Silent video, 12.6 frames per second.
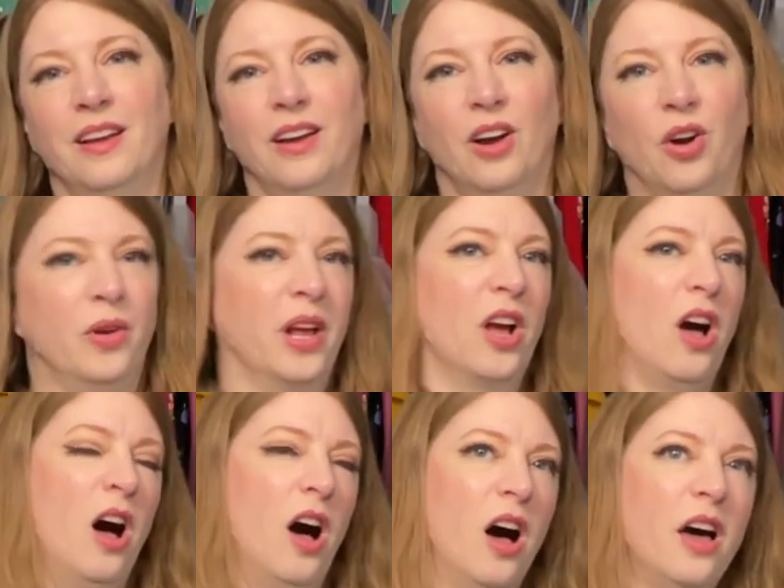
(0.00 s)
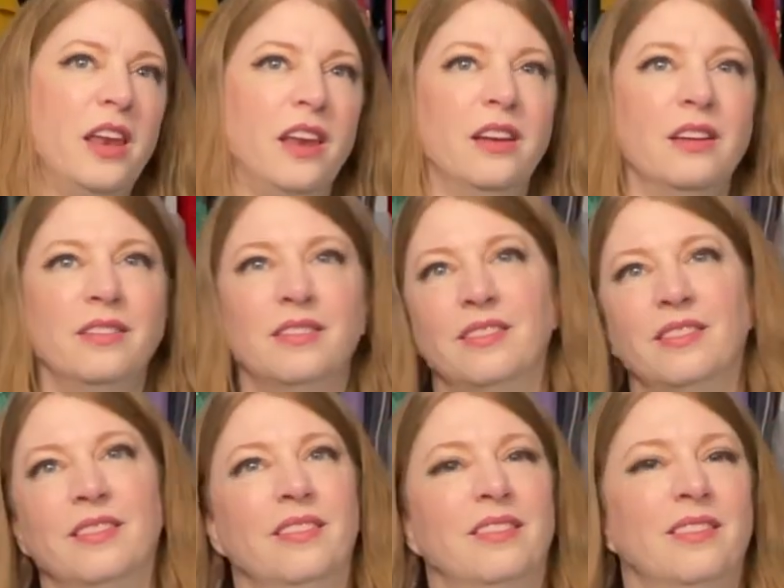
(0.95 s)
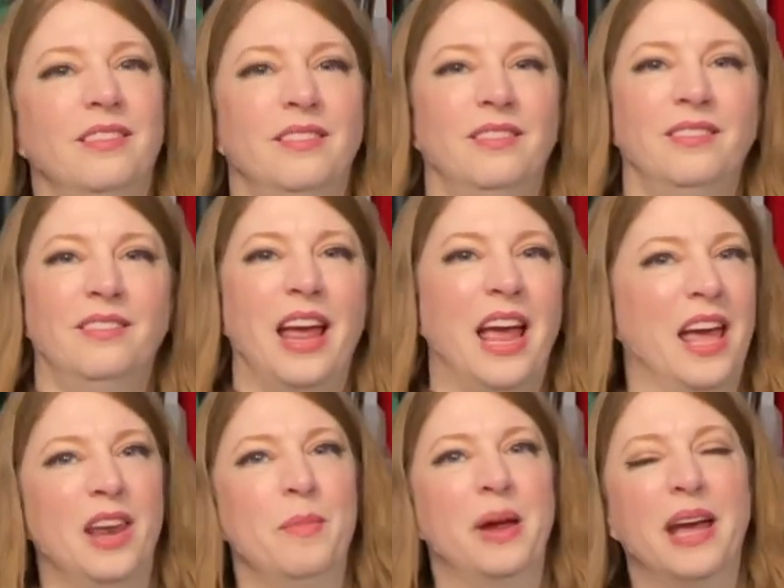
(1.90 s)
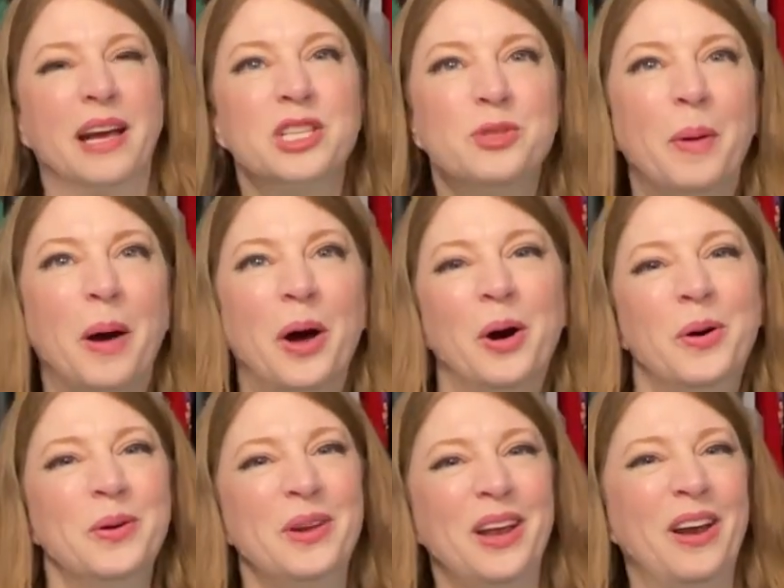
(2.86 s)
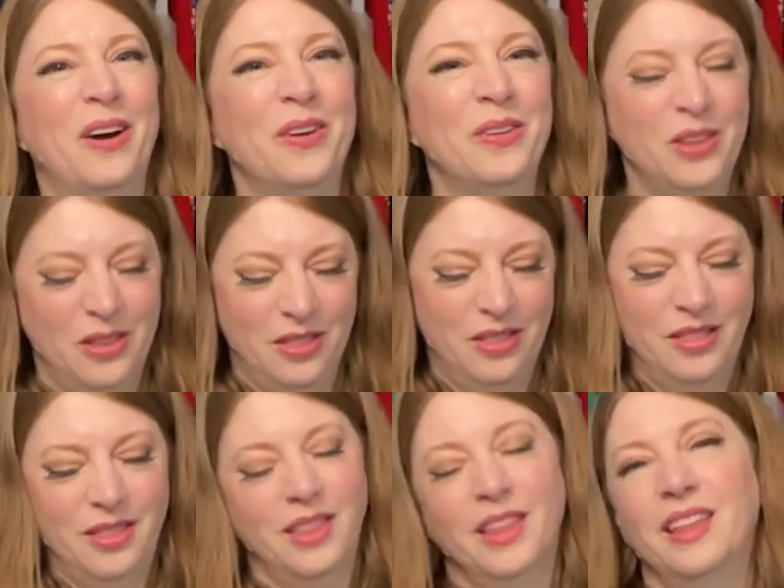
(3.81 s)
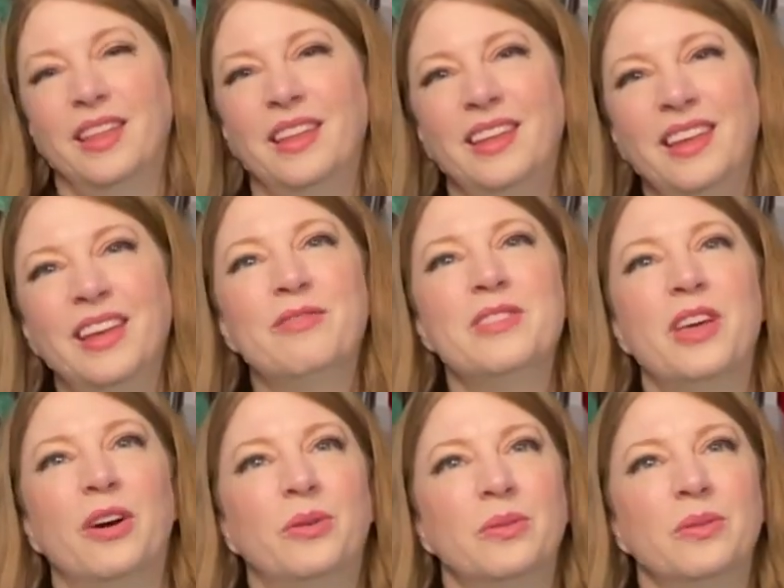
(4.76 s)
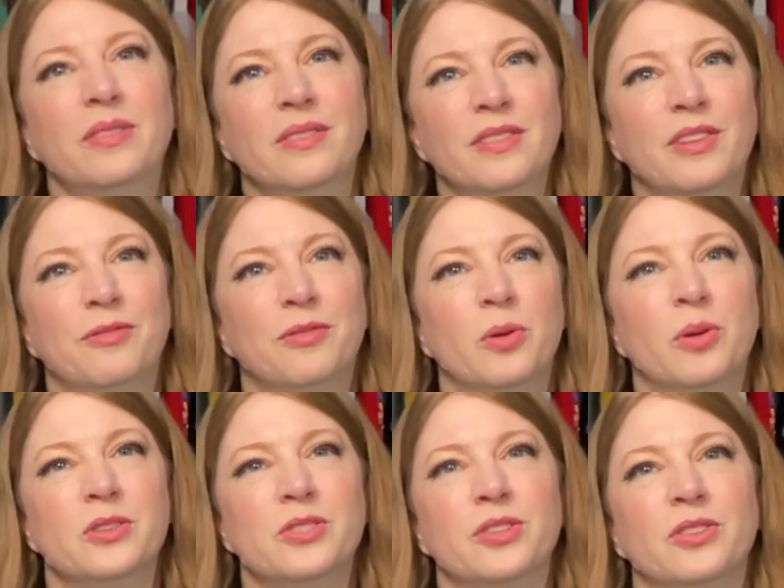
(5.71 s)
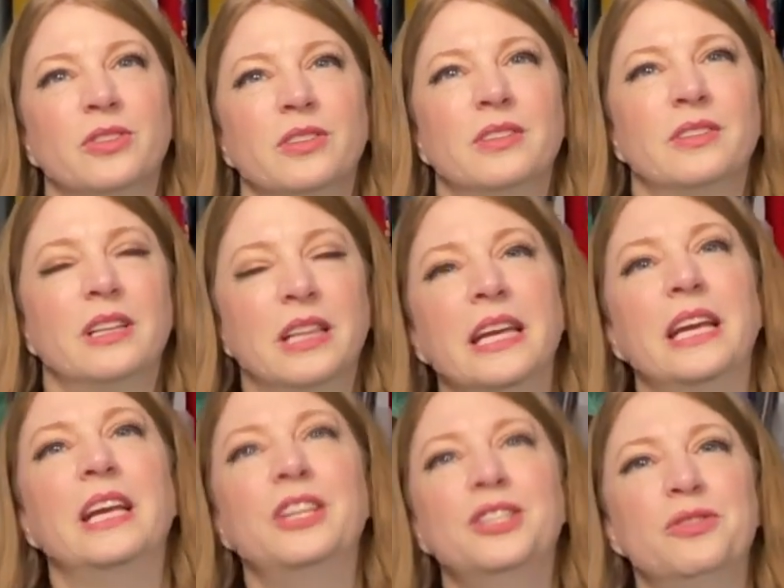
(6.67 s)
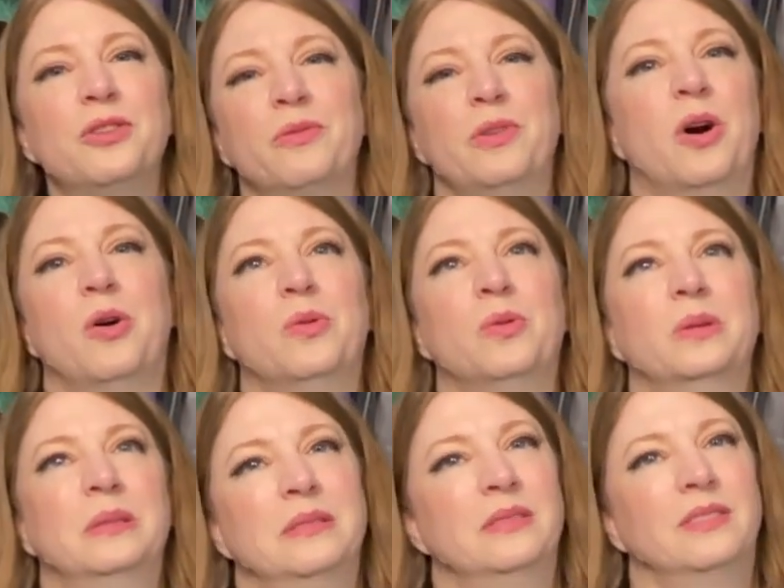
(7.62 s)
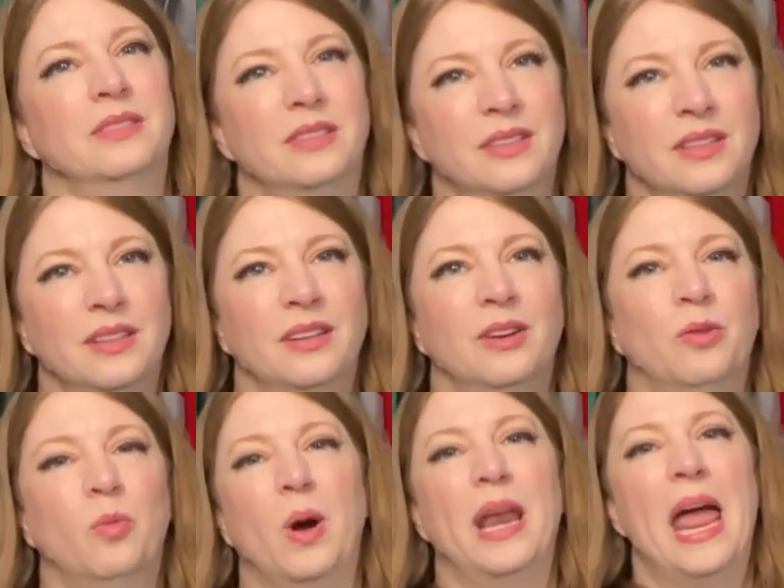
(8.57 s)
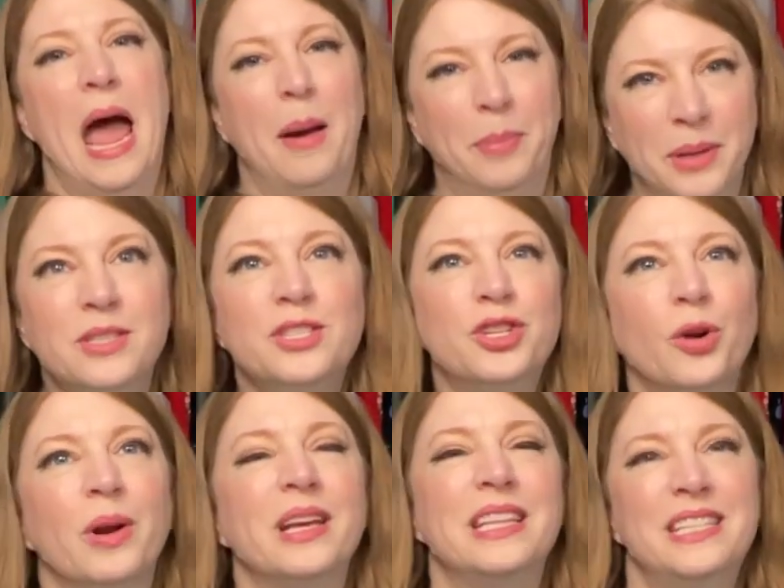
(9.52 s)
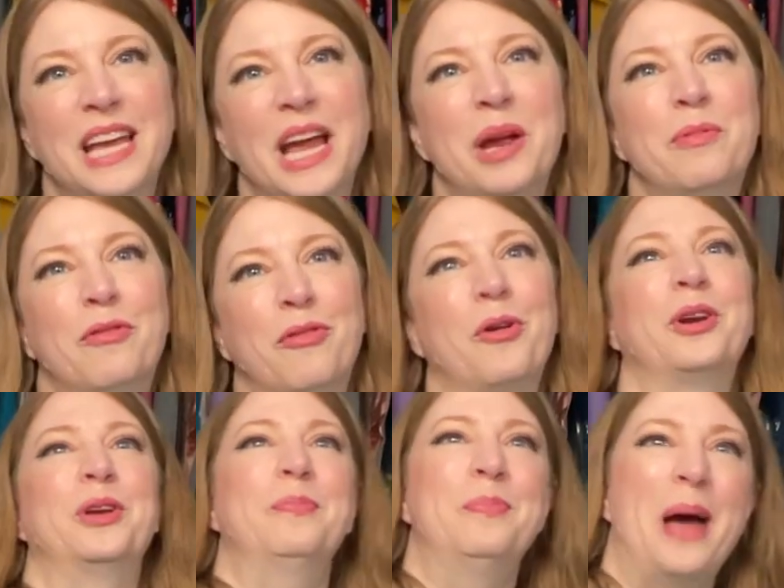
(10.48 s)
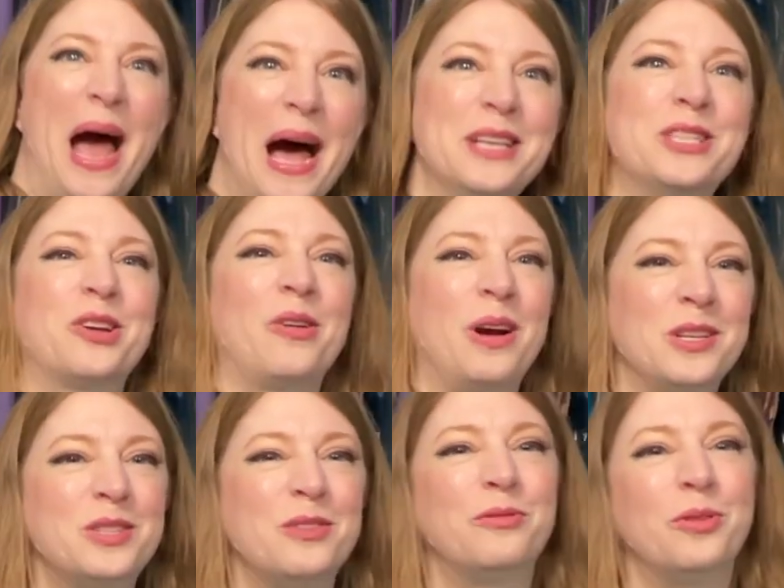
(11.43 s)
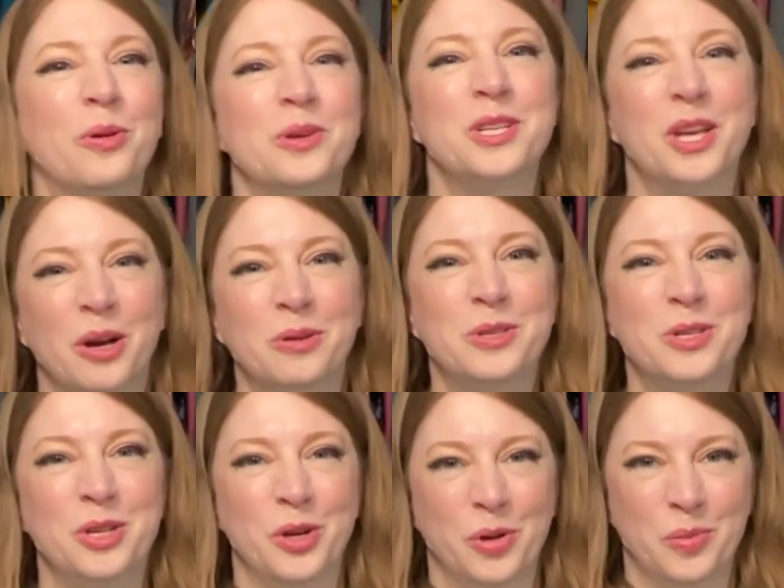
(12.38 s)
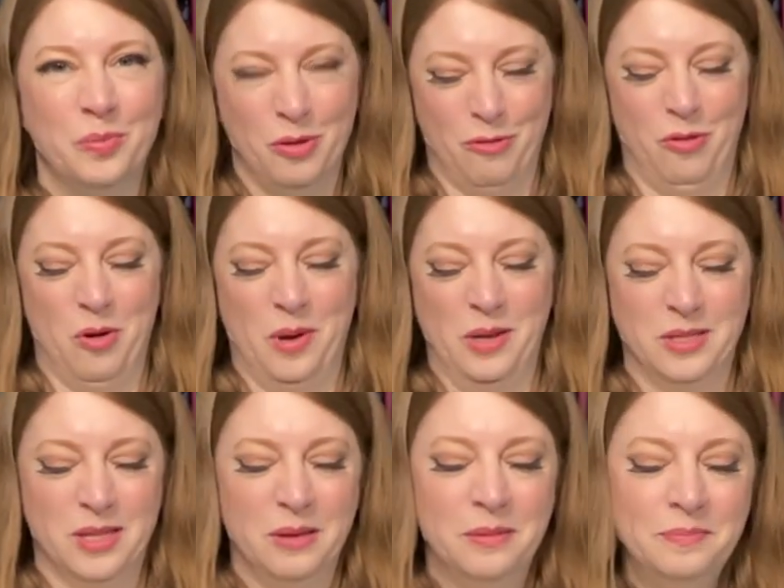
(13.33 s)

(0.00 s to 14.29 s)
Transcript: Oni-Con and Anime Expo. Even though the floors are cleaned, you don't know what happens during the day before you pass across the floor to go to your performance.